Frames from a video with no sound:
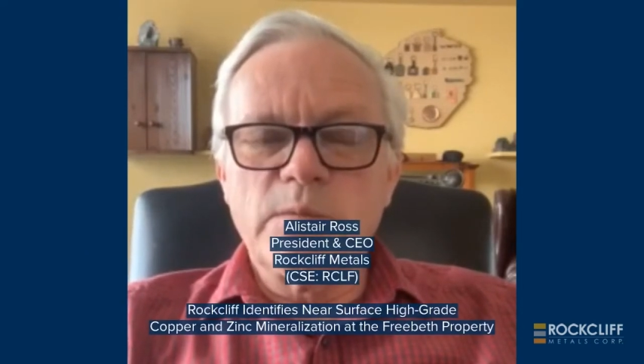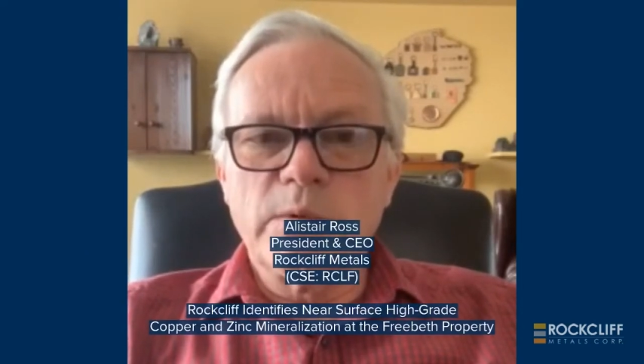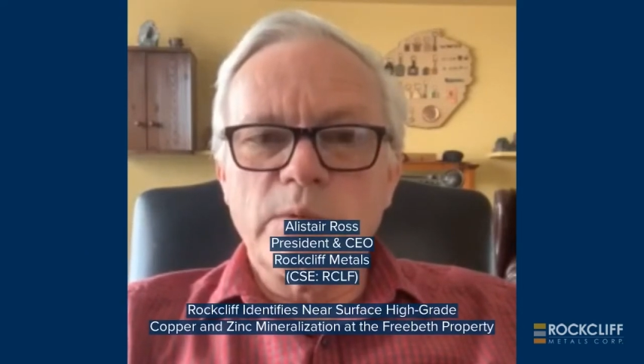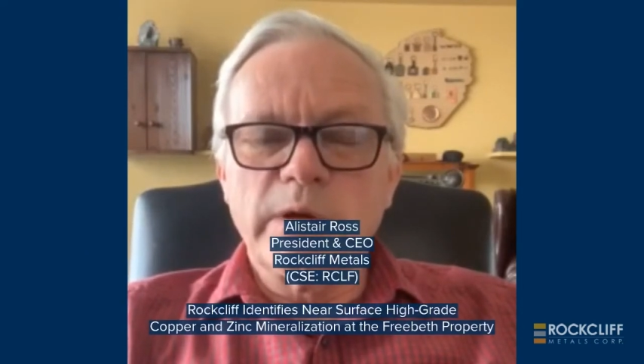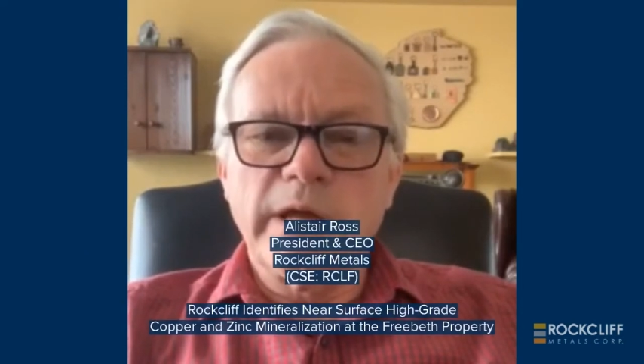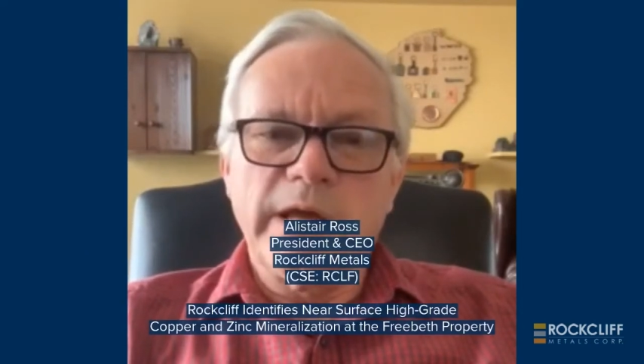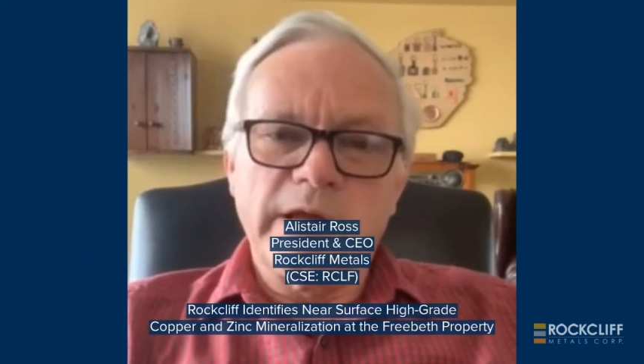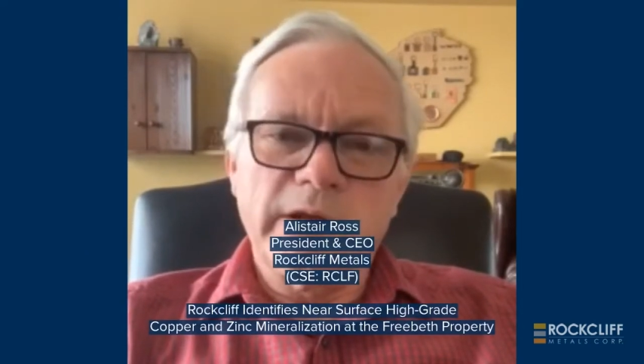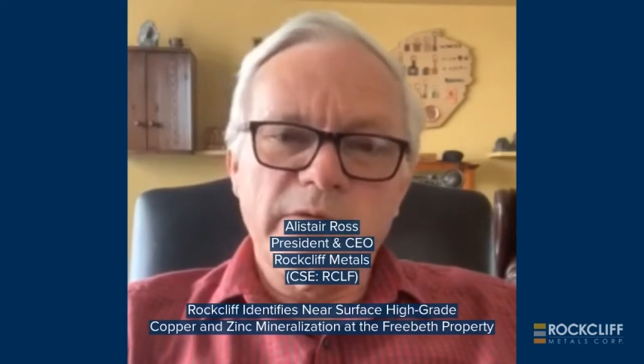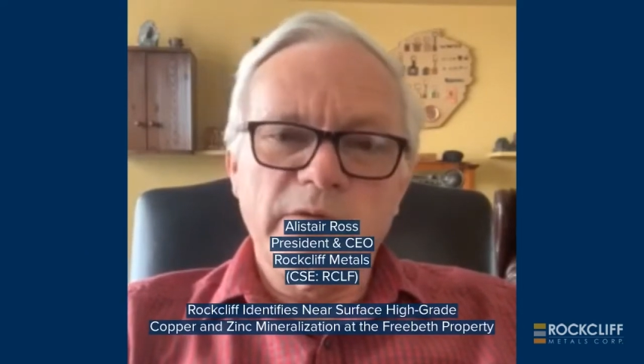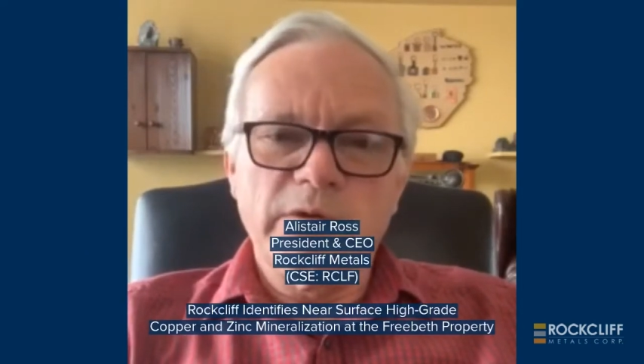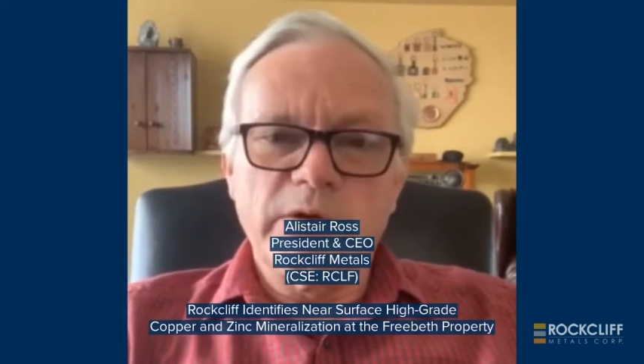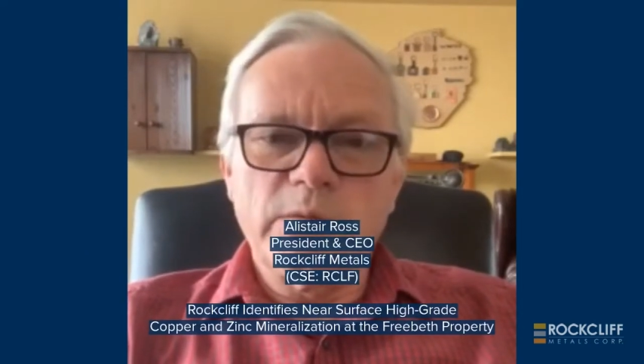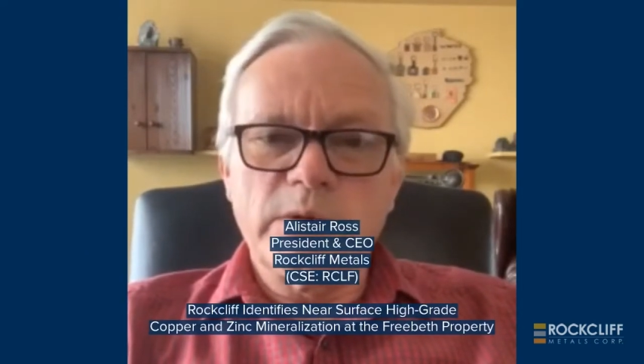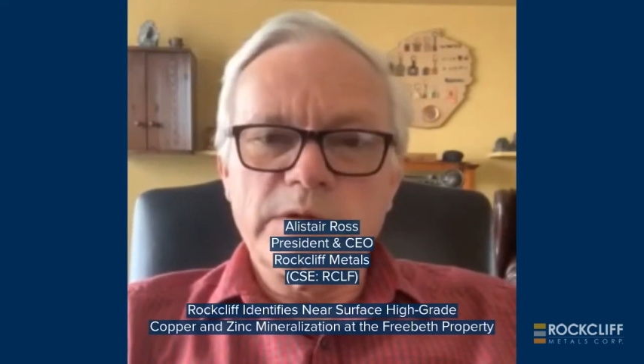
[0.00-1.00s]
we want to add a
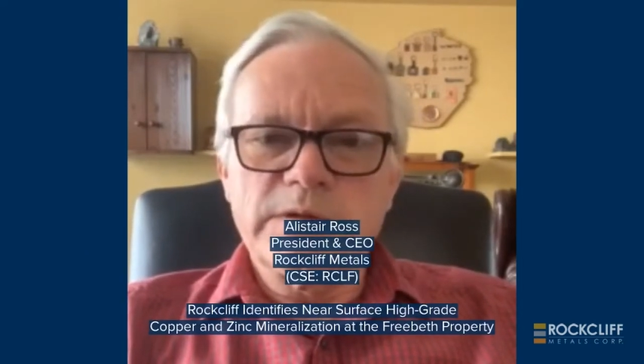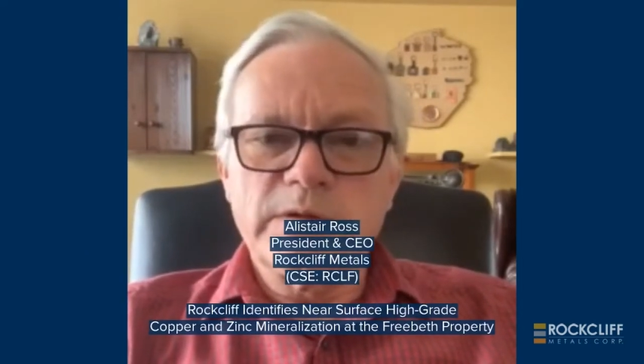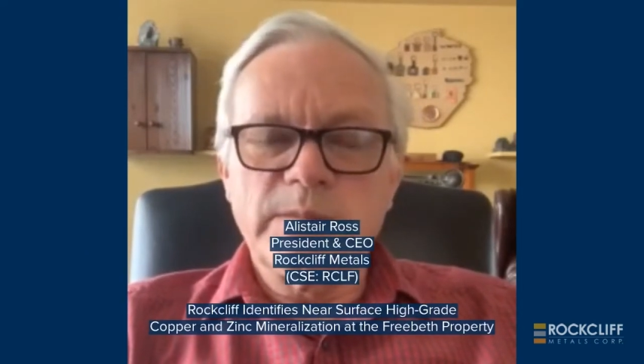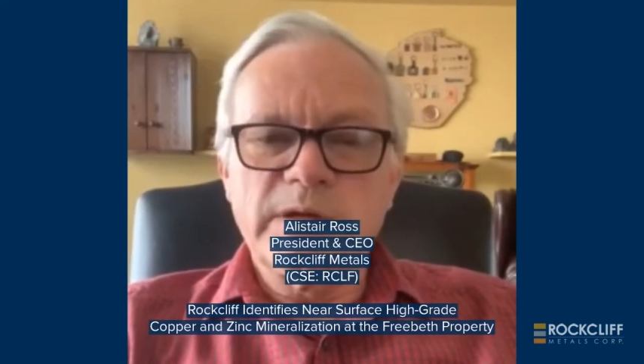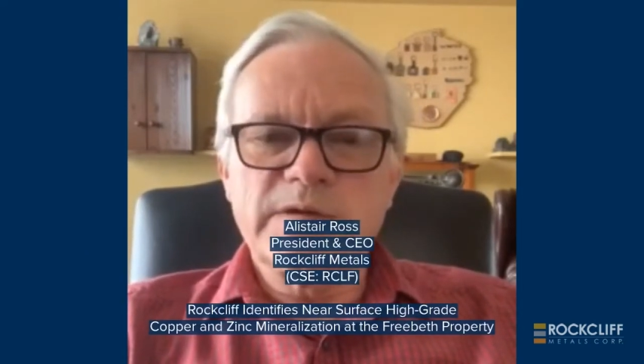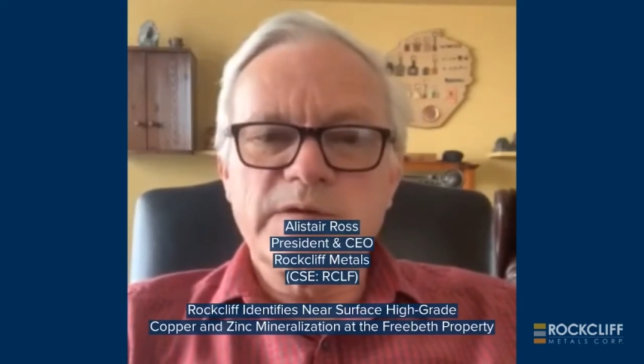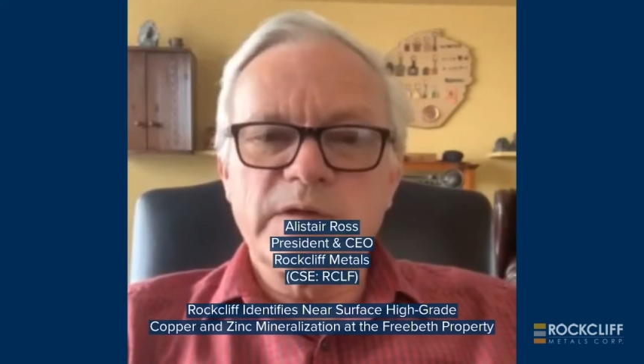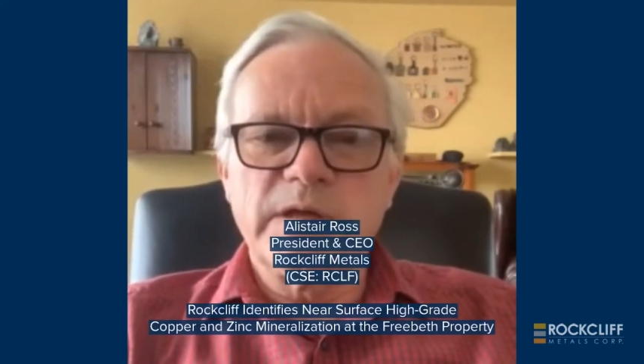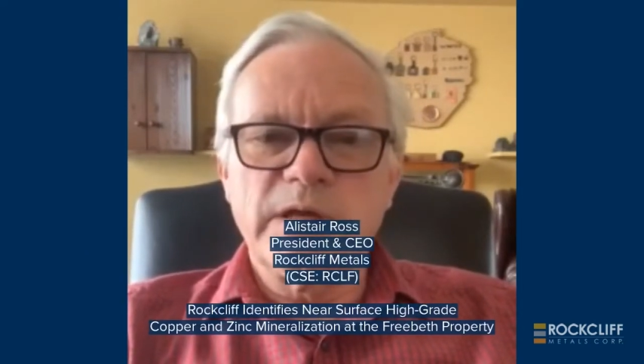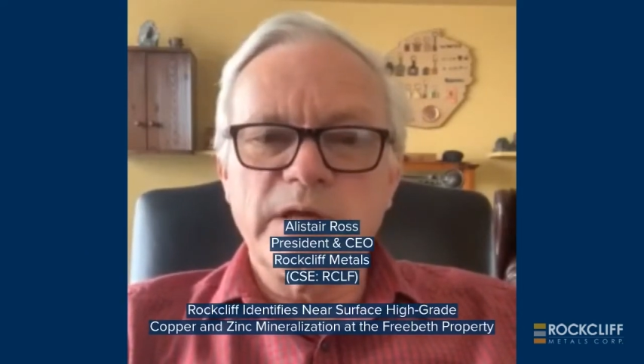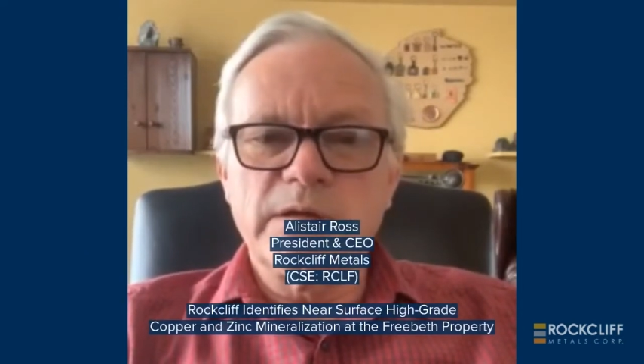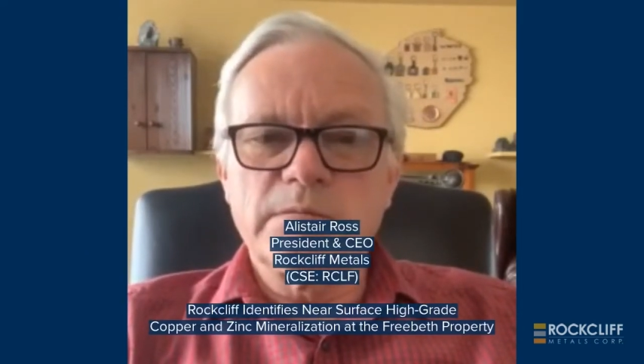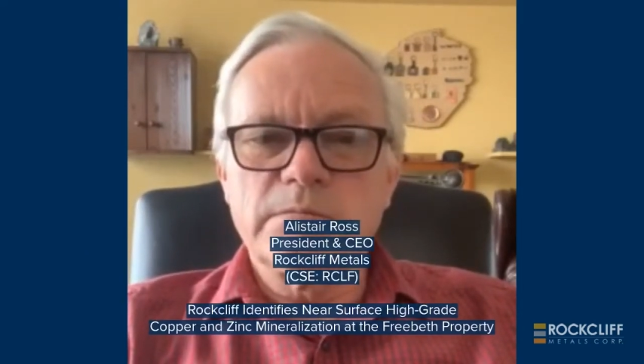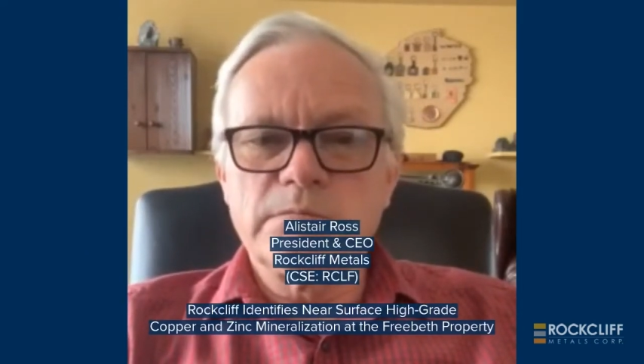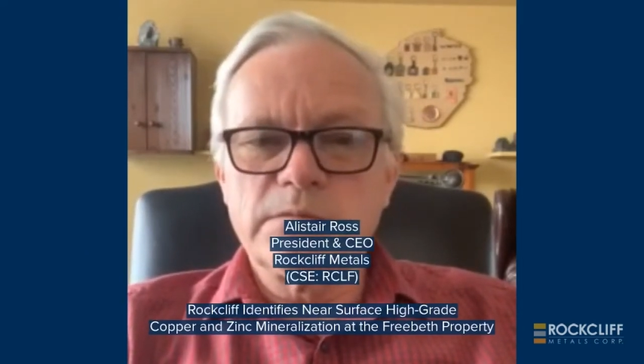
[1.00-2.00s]
third one to the mix
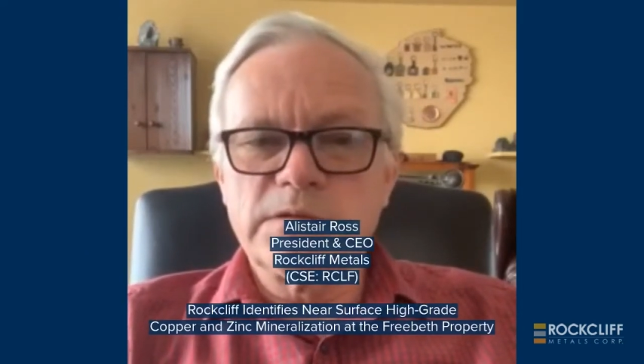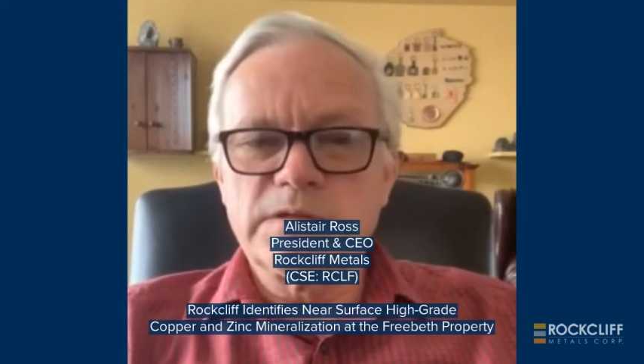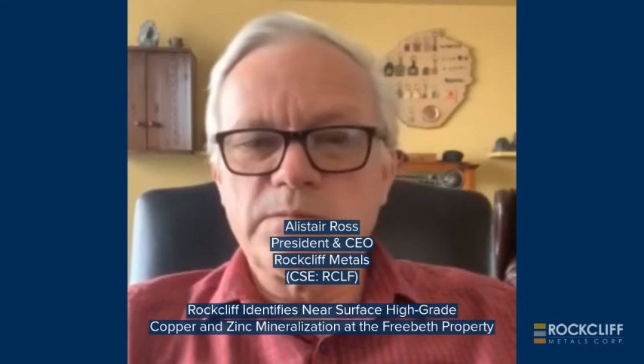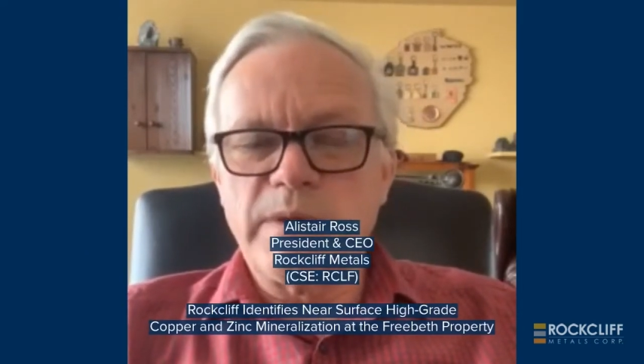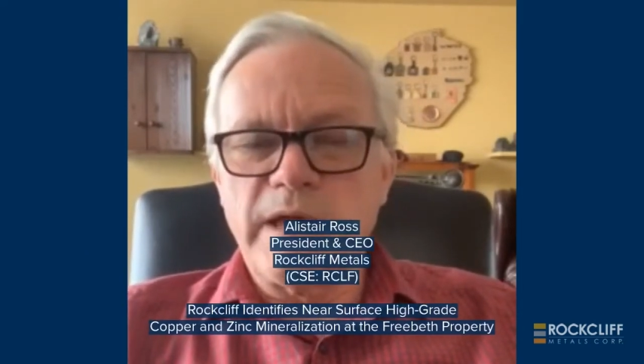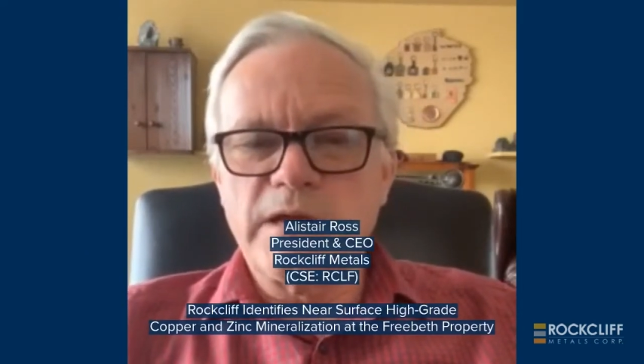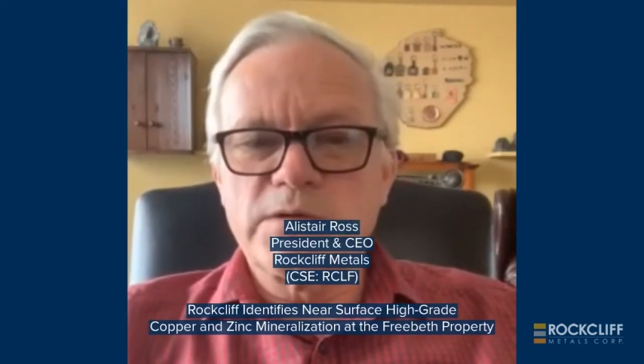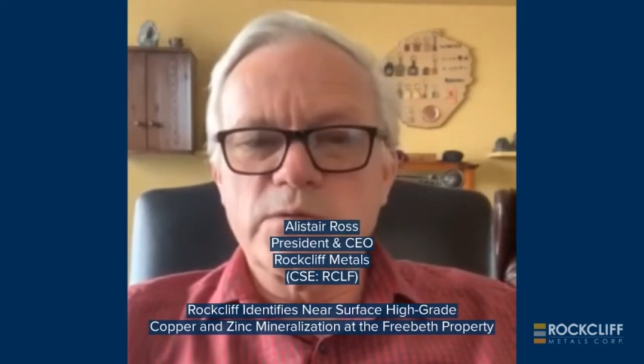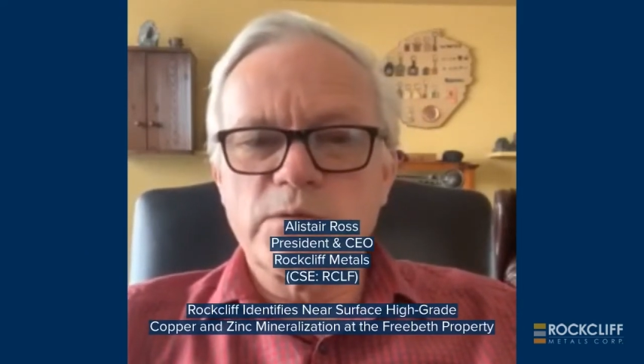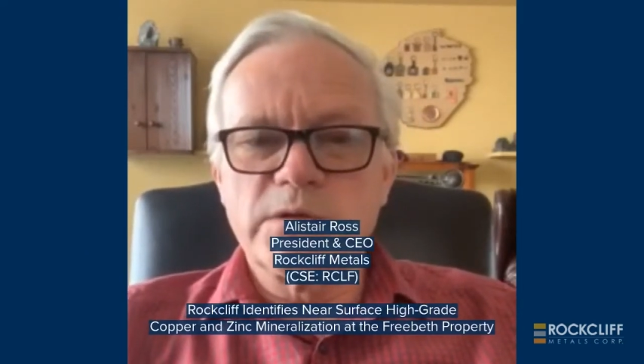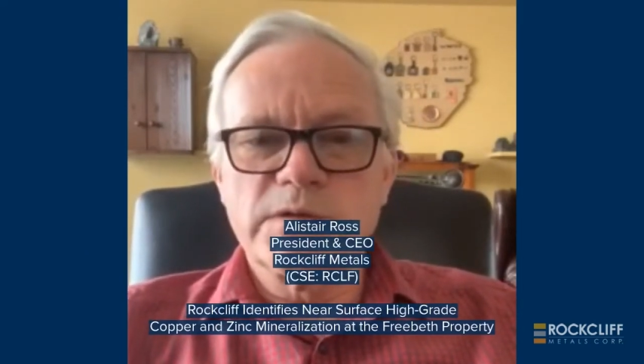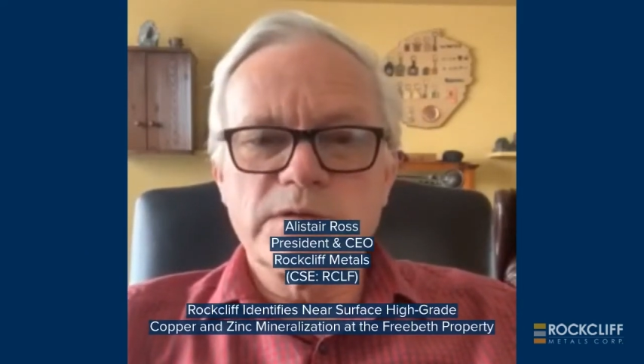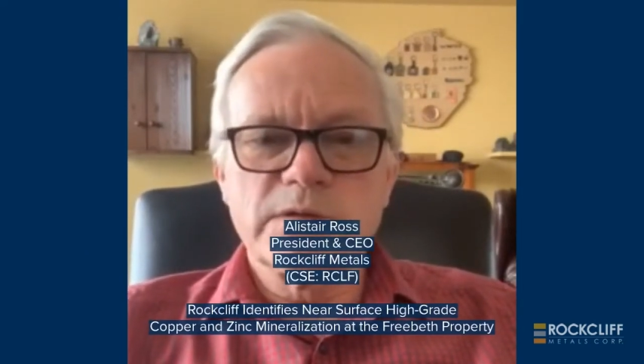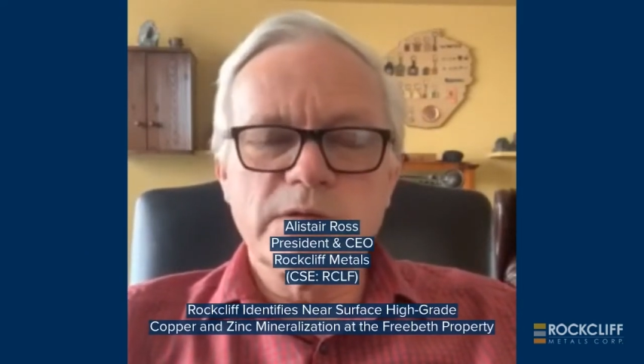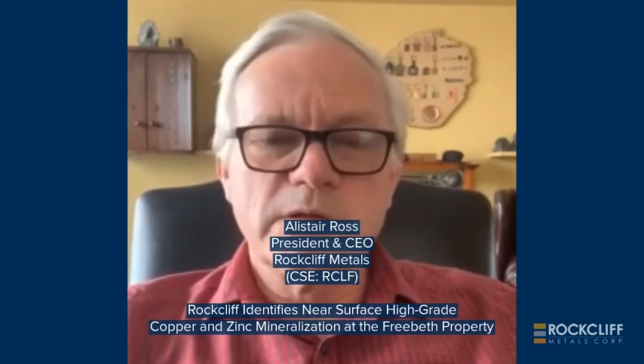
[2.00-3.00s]
again, just manage
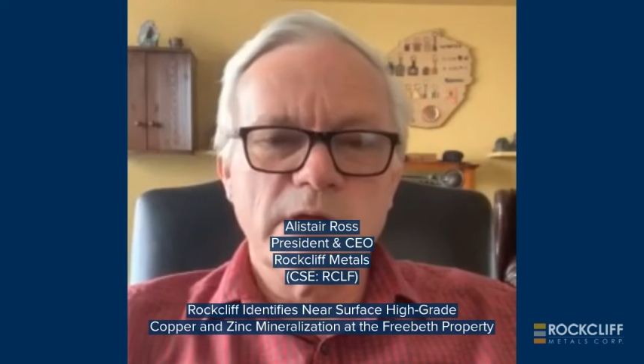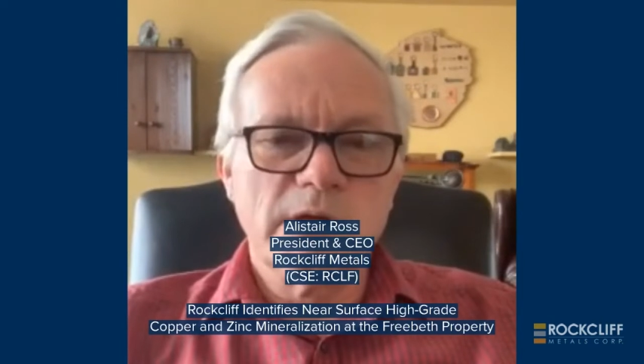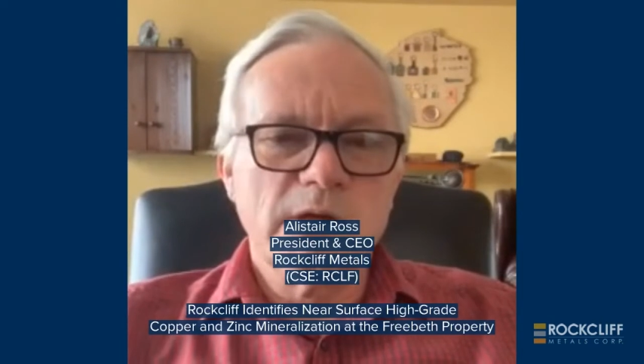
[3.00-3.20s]
risk,